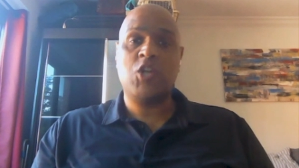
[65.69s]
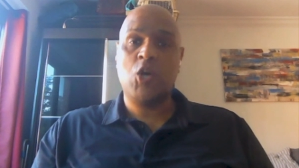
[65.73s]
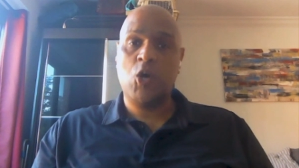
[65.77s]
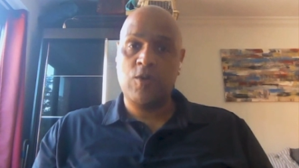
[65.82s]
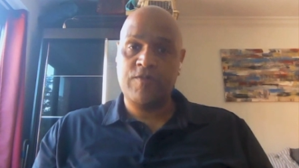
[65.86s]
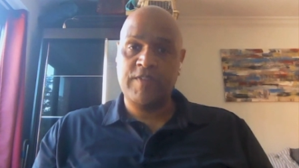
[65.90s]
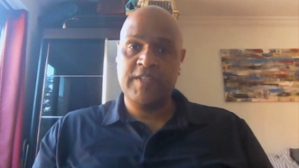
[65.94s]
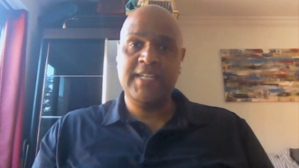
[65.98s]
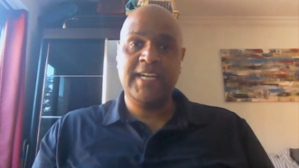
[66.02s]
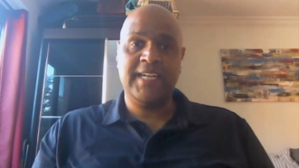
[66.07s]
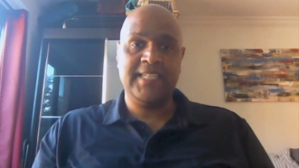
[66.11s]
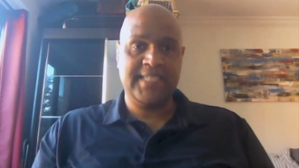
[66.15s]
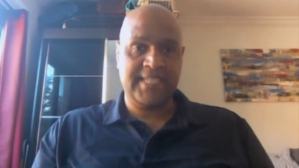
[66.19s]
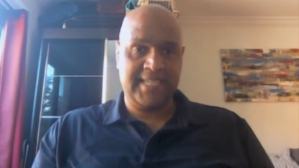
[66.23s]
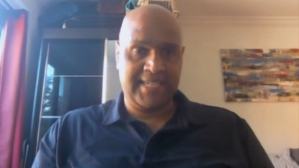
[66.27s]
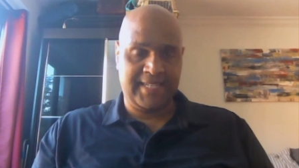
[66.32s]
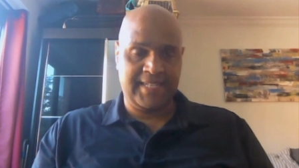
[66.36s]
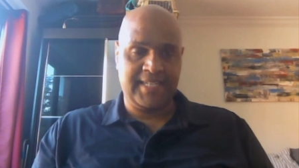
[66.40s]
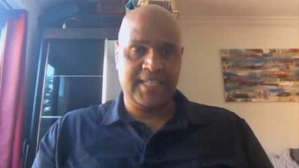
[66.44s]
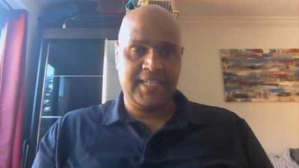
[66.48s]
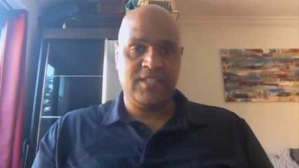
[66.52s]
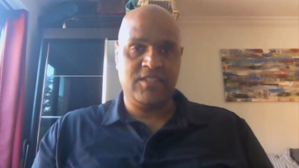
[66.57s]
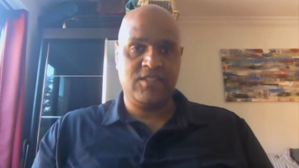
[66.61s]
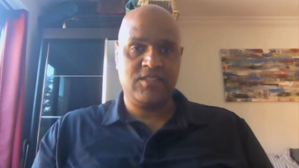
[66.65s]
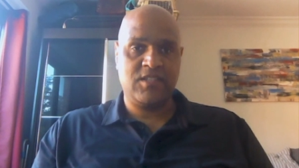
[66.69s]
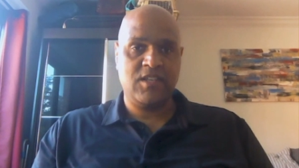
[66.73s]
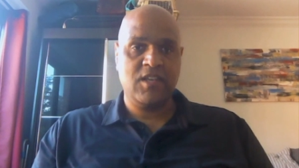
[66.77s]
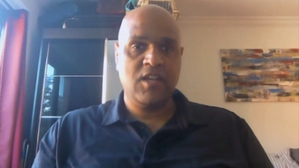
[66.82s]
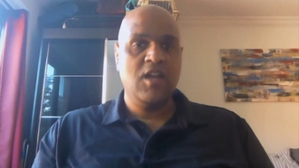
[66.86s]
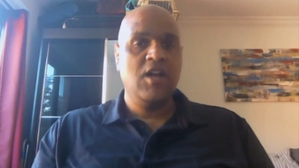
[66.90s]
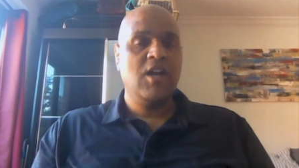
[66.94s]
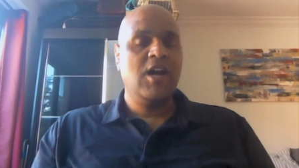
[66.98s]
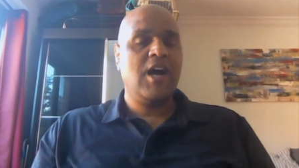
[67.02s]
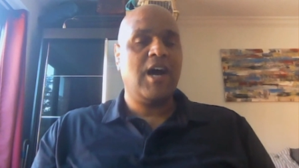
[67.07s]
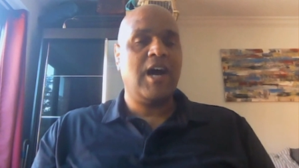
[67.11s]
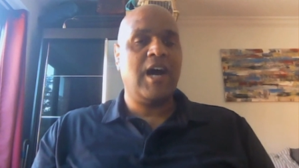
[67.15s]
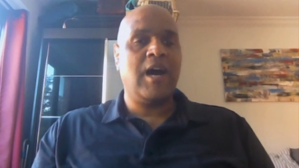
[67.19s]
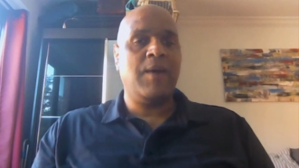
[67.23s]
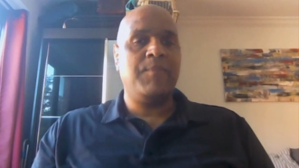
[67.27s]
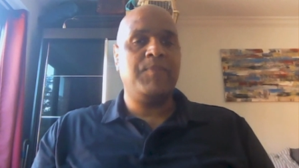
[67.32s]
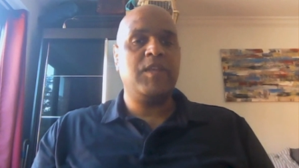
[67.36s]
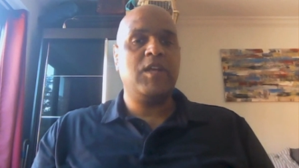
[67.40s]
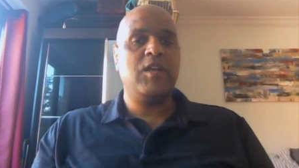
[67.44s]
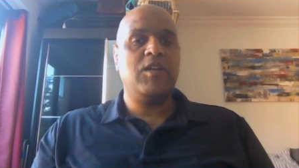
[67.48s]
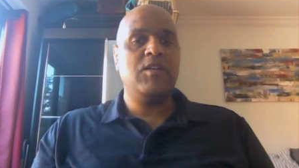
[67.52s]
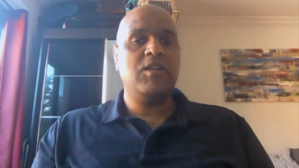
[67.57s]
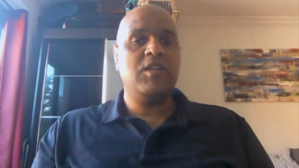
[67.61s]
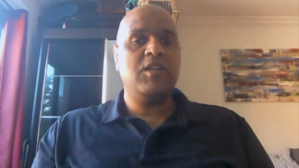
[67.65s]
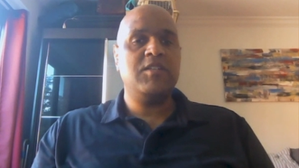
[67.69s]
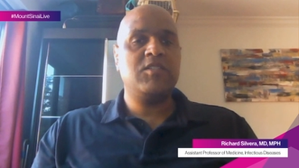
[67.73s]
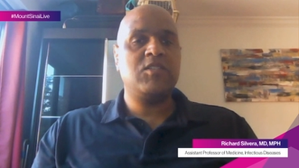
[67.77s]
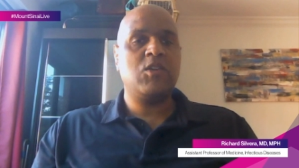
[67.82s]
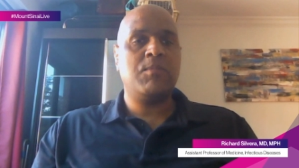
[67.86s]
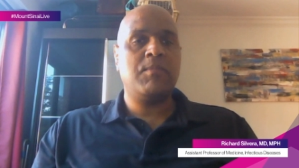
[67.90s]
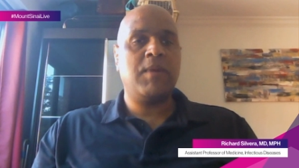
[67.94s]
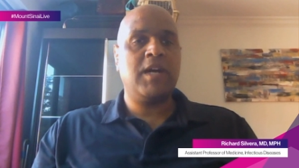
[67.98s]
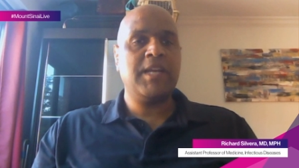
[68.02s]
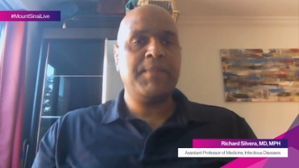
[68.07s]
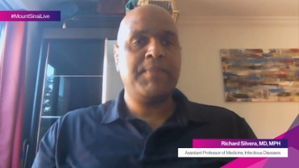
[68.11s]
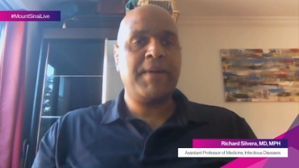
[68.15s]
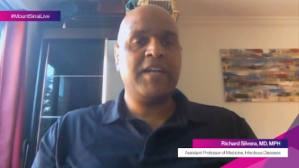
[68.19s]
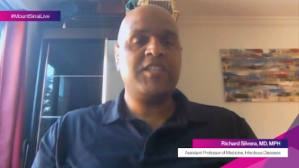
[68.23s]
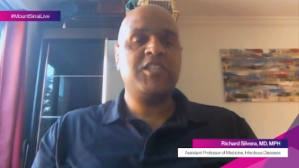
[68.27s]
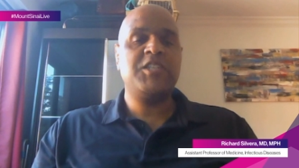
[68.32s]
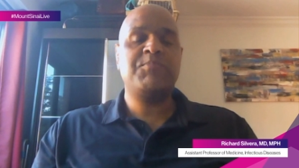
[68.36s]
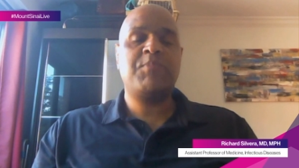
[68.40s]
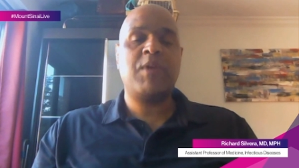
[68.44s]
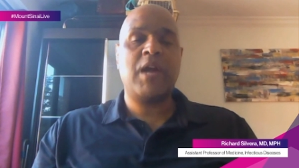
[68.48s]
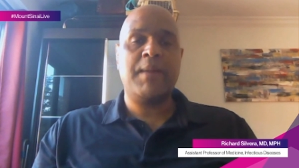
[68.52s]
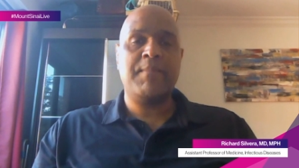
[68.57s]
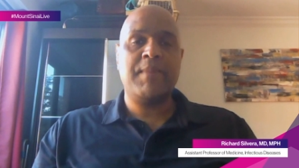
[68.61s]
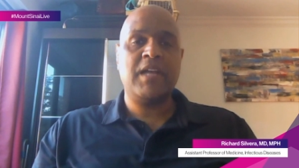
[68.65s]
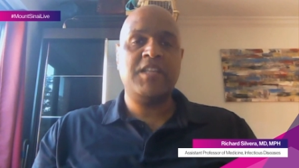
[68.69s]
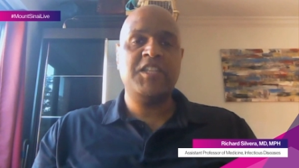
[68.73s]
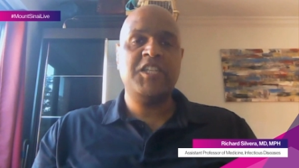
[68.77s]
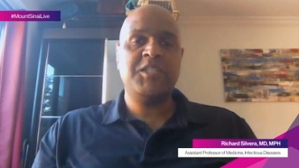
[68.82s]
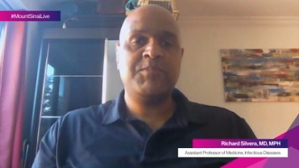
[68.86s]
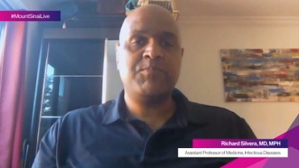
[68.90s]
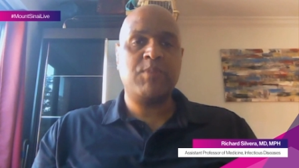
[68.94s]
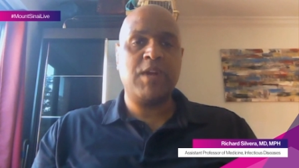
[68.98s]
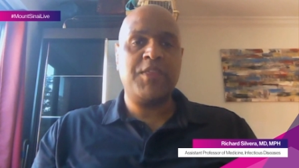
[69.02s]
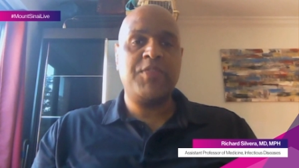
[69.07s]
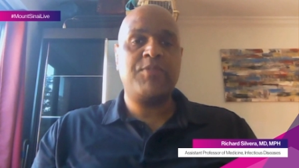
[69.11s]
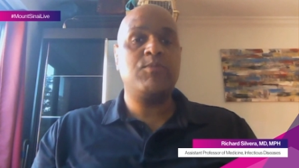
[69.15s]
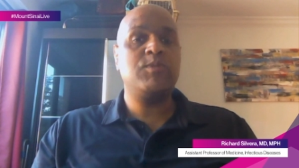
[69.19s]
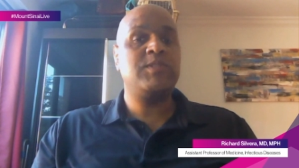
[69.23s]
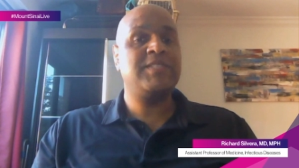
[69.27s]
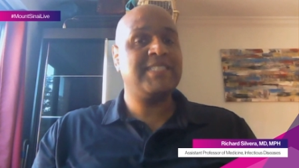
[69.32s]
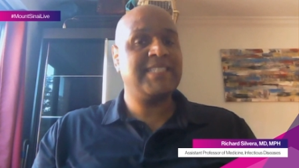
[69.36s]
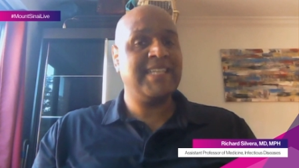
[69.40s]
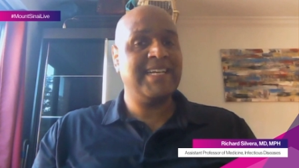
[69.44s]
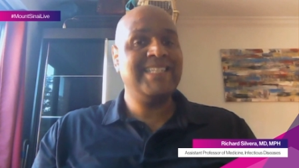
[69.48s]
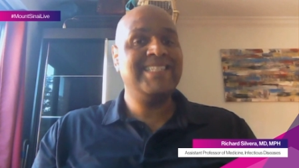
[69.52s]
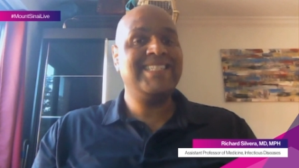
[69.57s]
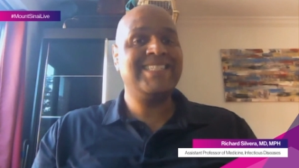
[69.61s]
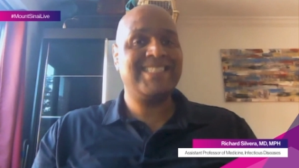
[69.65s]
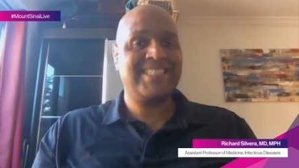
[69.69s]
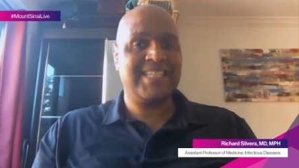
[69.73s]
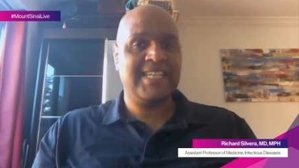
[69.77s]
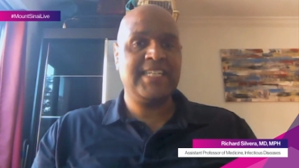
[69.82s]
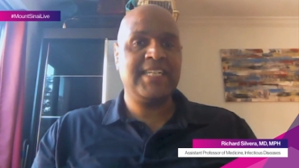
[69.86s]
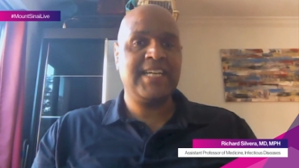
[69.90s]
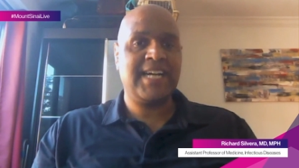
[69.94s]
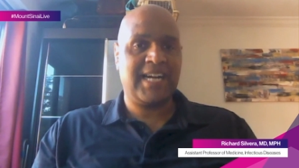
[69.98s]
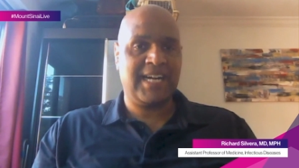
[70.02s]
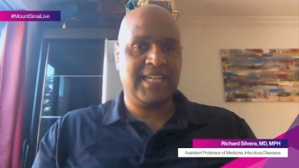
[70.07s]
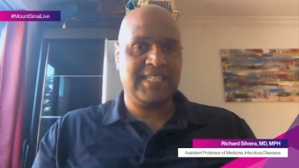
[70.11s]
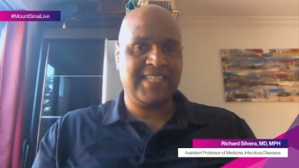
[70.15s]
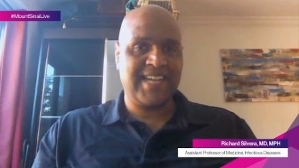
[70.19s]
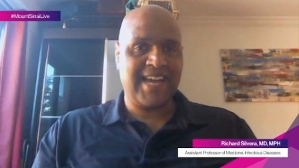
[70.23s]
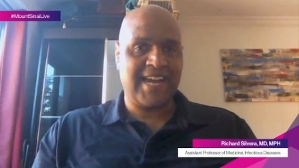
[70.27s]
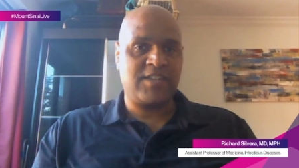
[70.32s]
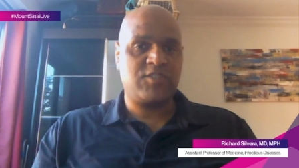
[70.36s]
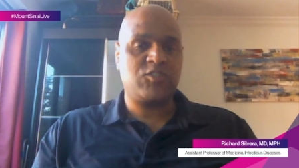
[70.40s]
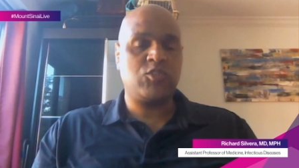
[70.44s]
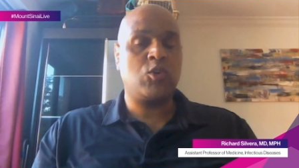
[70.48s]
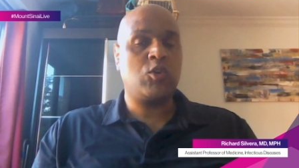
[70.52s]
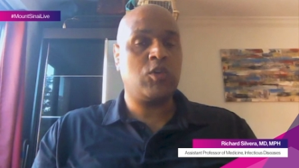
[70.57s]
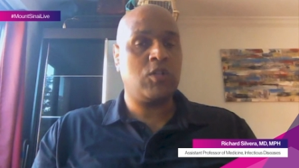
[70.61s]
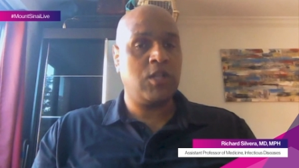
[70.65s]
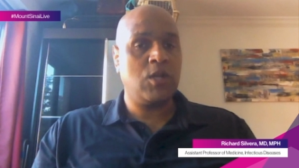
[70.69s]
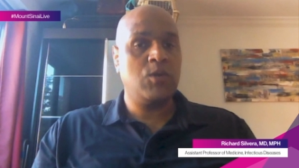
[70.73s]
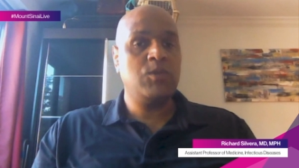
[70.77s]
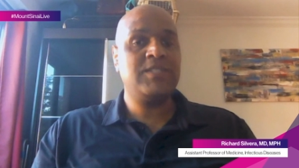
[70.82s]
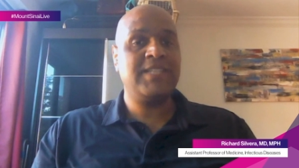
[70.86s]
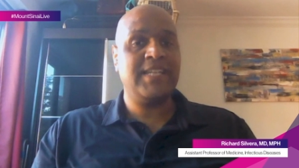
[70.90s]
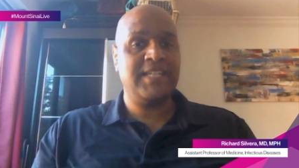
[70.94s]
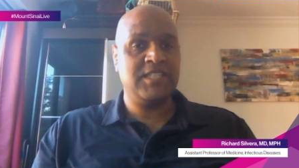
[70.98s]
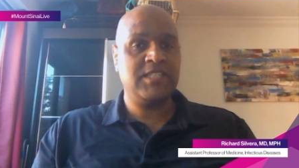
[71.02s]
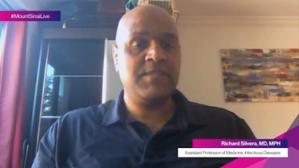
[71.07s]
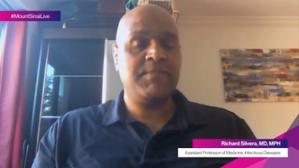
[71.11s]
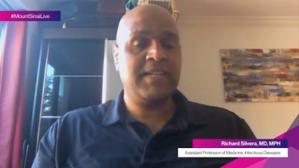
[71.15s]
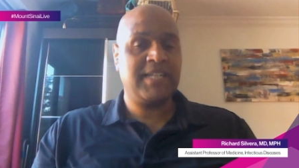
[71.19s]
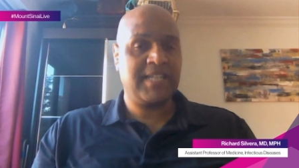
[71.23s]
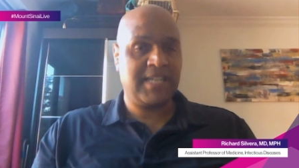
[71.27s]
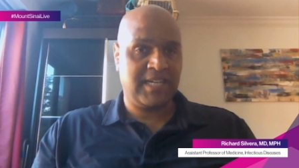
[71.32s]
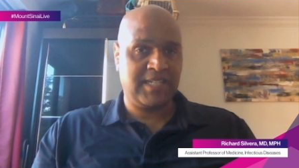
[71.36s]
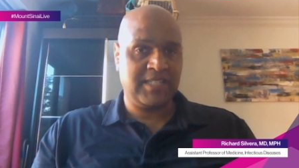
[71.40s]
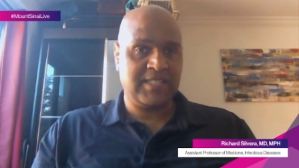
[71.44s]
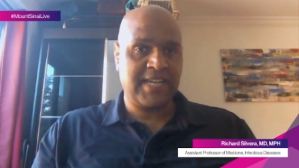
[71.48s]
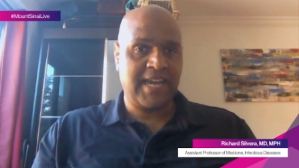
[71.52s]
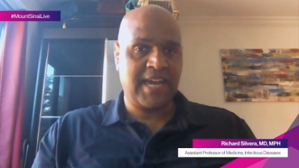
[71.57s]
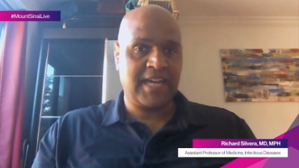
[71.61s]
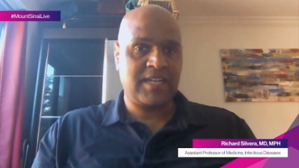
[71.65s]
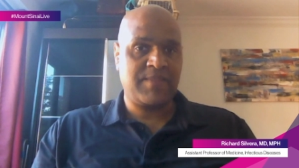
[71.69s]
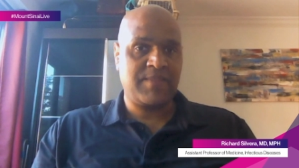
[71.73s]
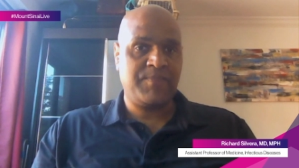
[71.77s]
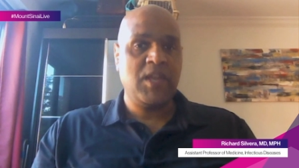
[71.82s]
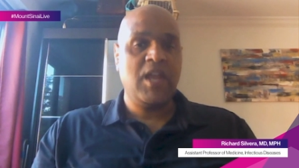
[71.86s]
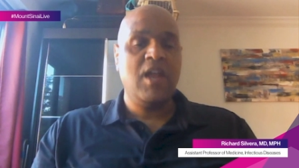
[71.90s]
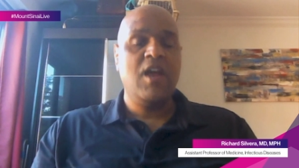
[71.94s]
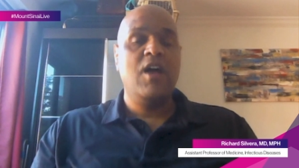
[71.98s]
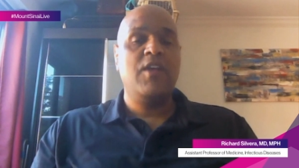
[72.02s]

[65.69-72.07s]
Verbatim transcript: as COVID-19 is. Um, so monkeypox is primarily spread through skin to skin contact, so close intimate contact.